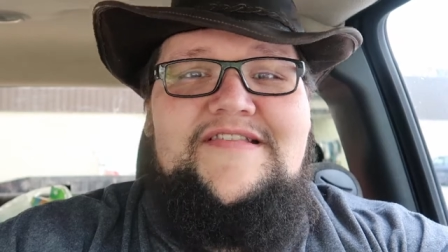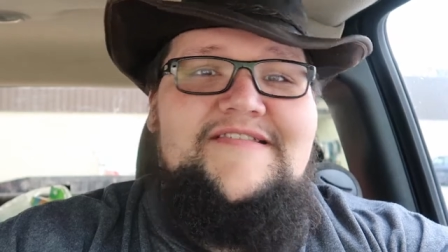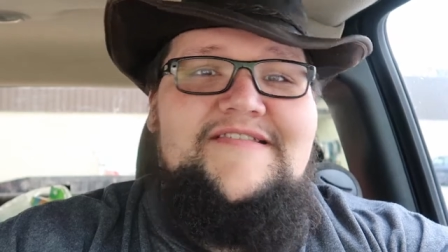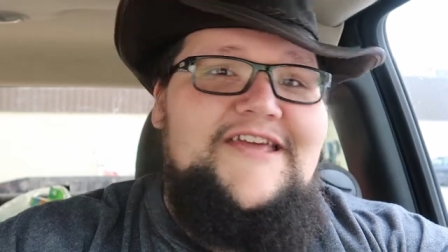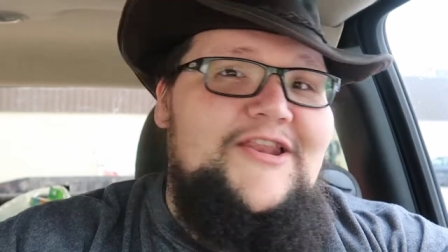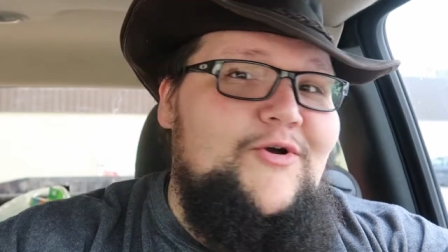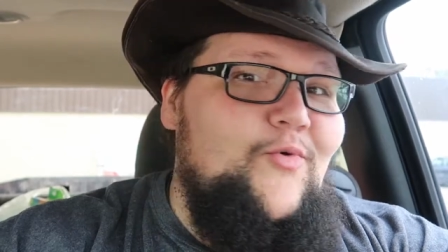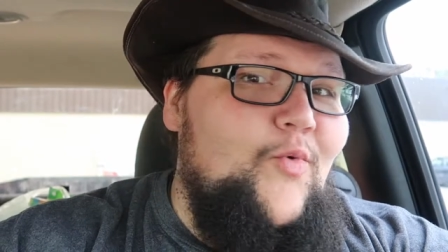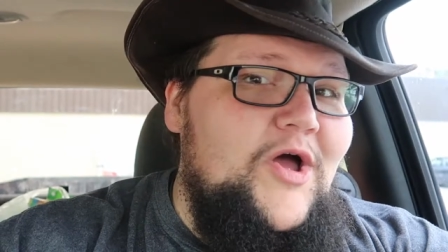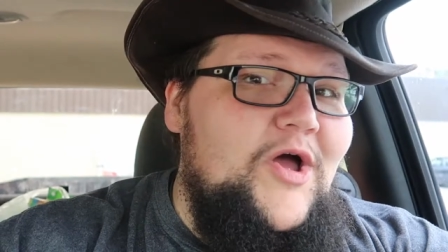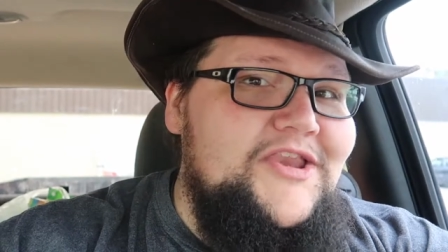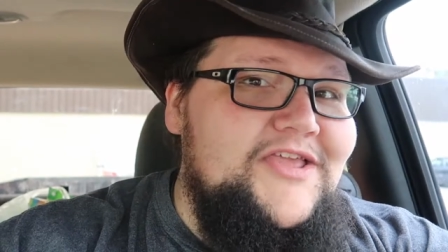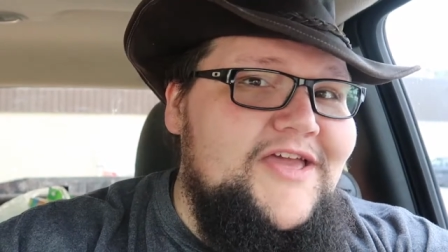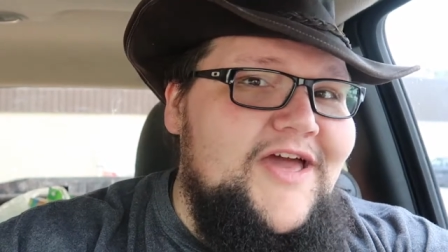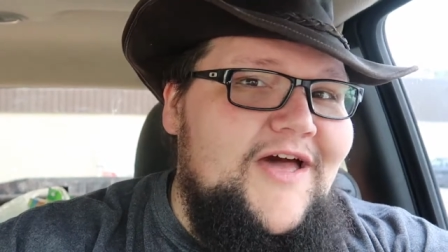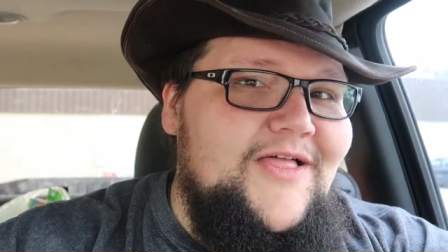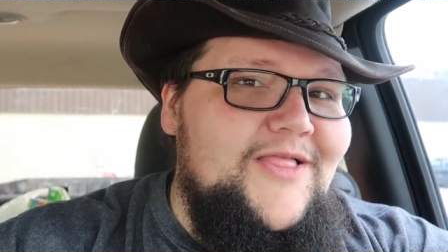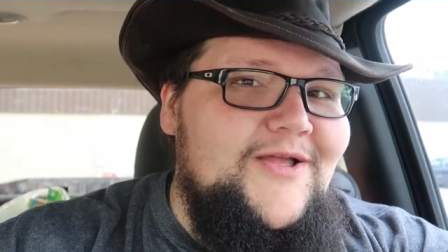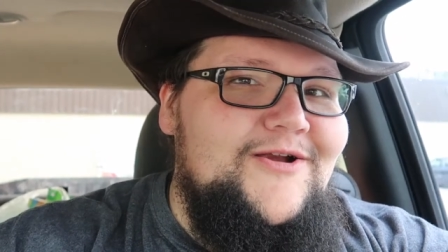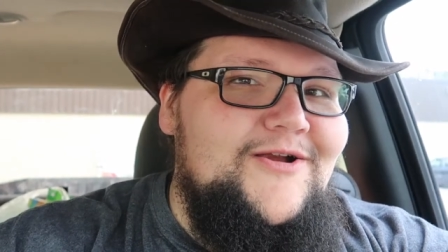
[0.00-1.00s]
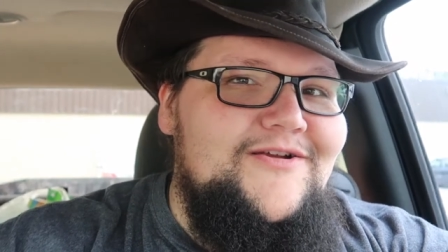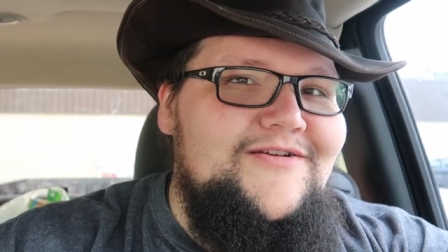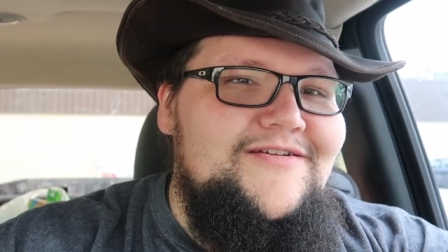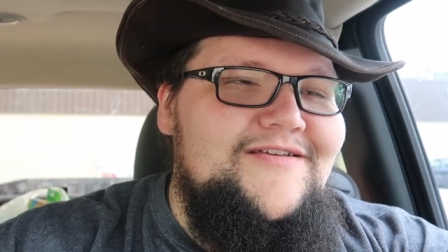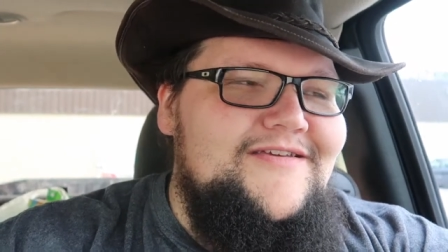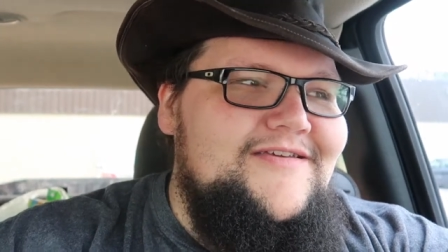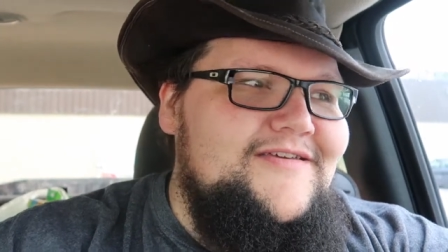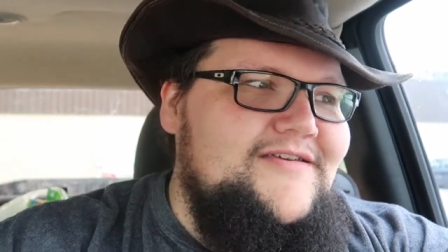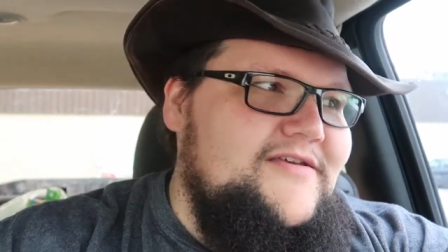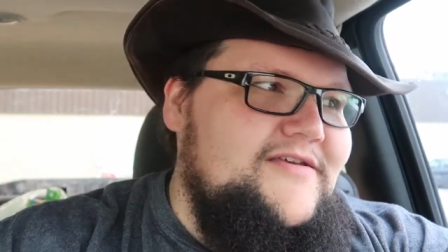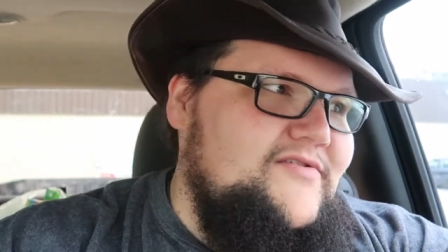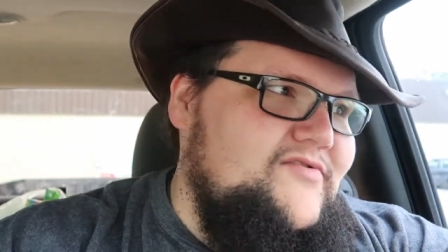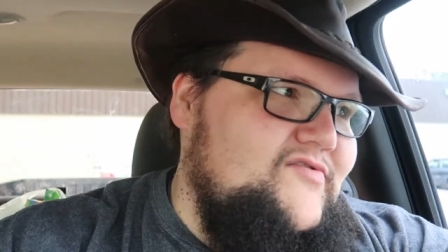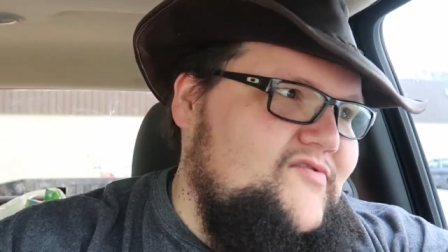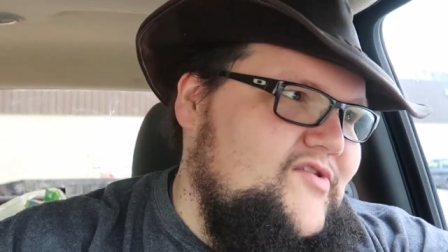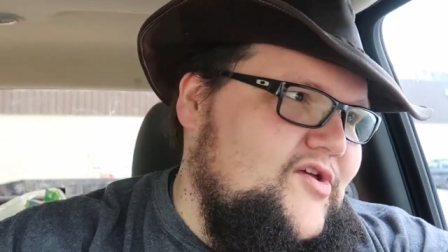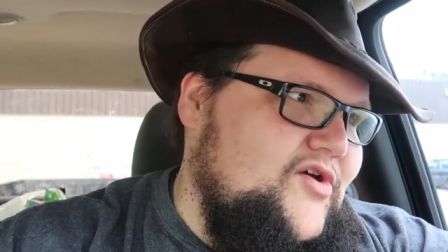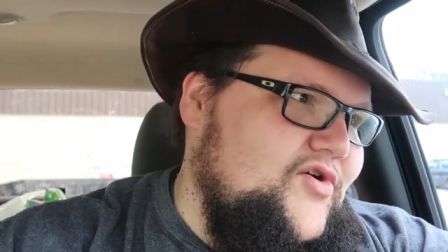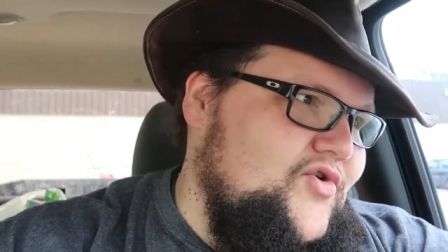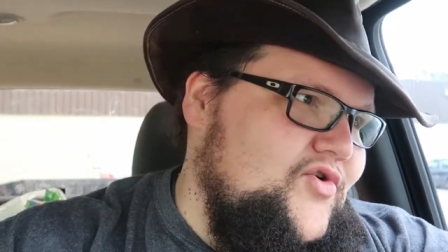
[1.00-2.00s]
instead of one color,
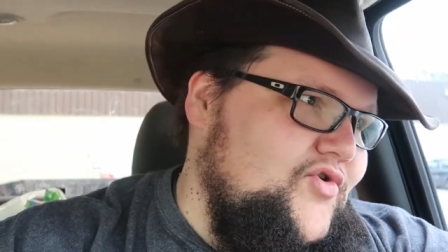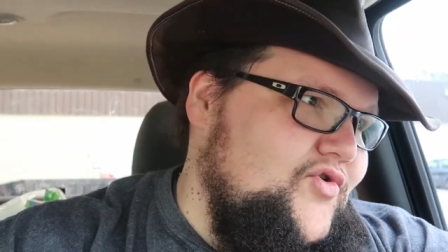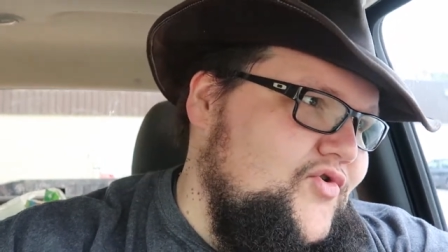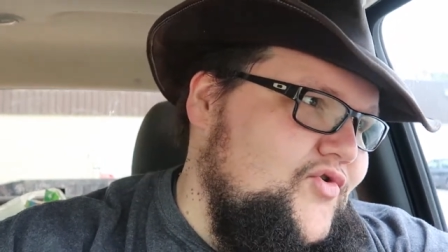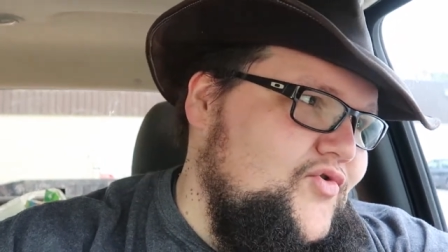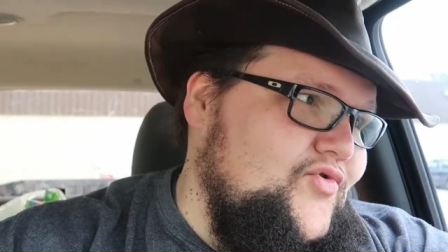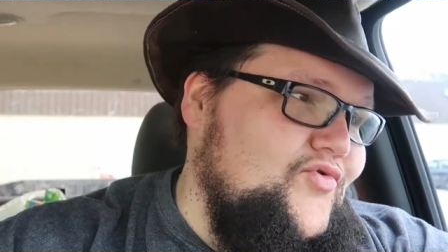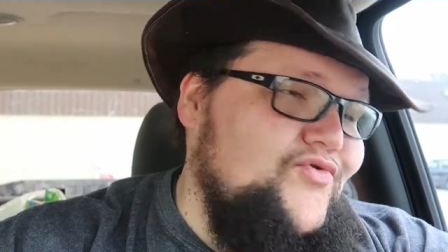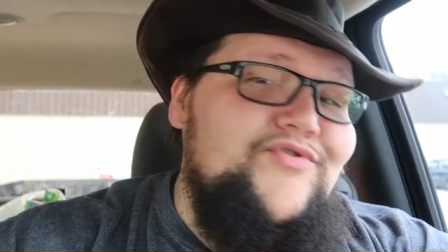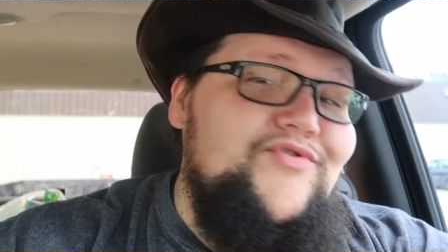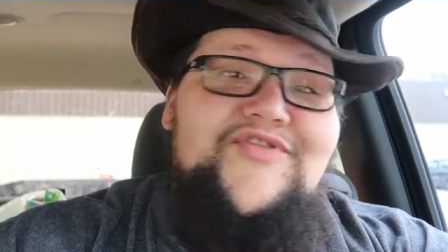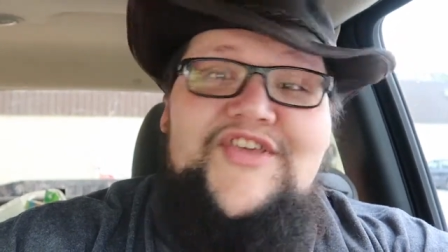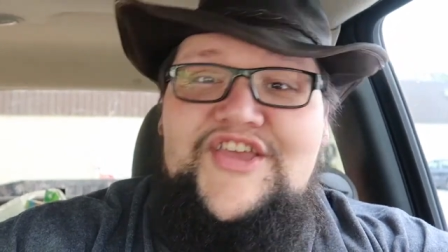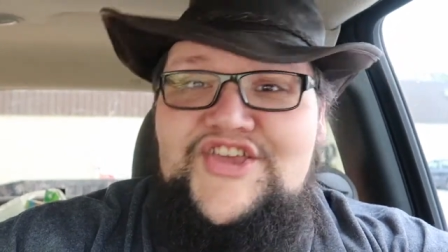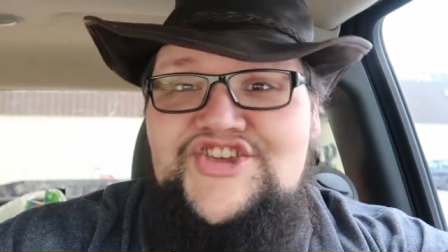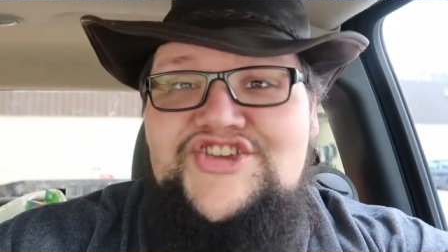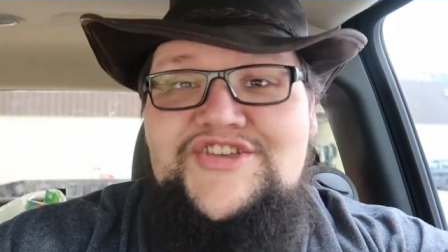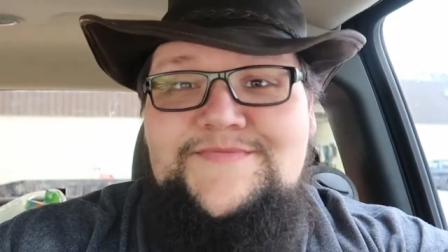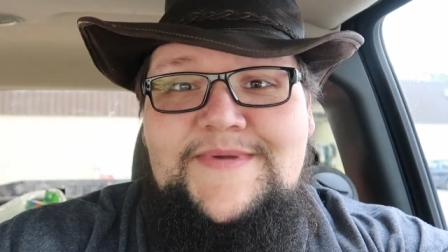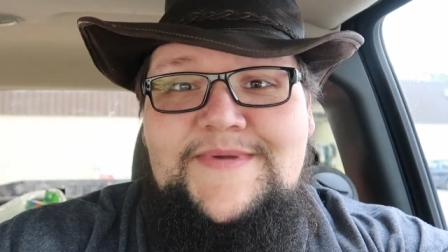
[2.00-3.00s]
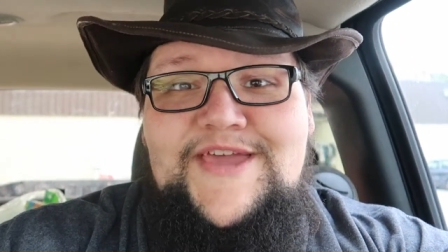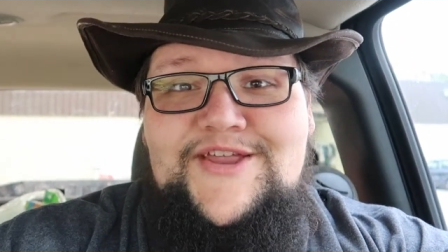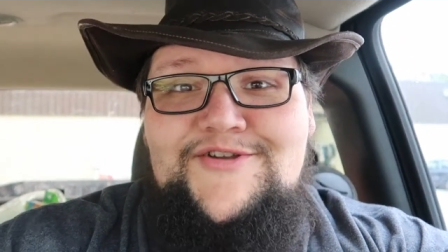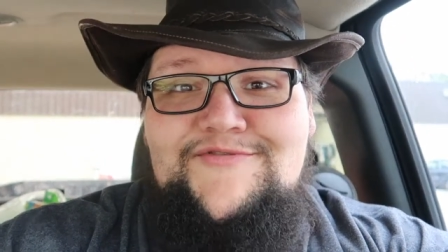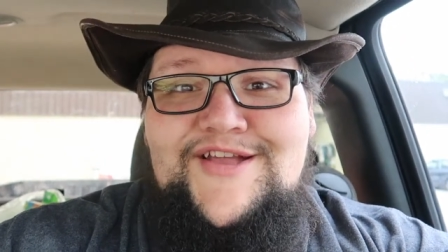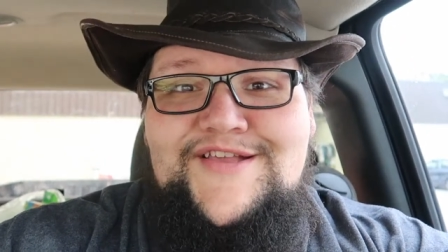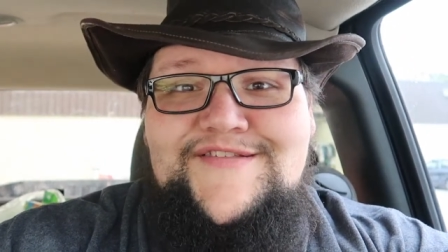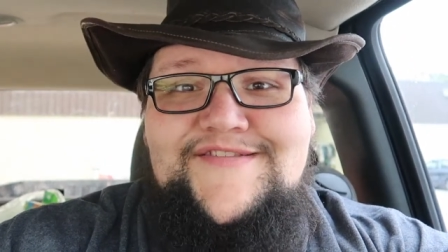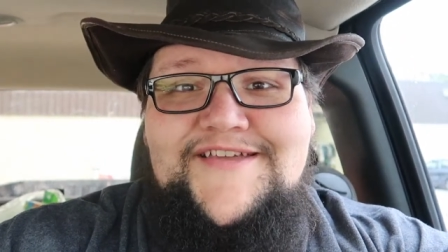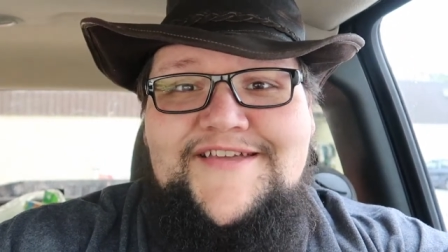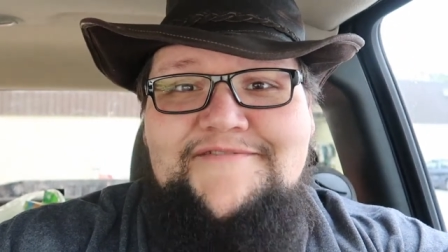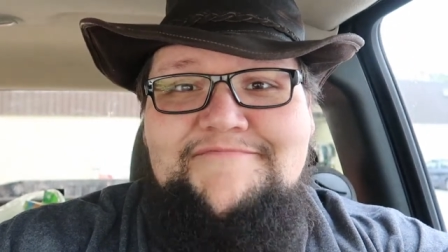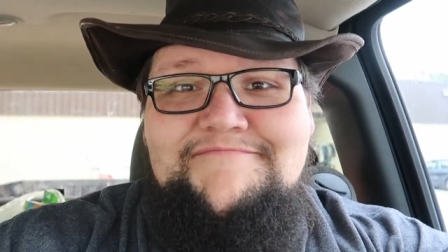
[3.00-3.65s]
so this should be interesting.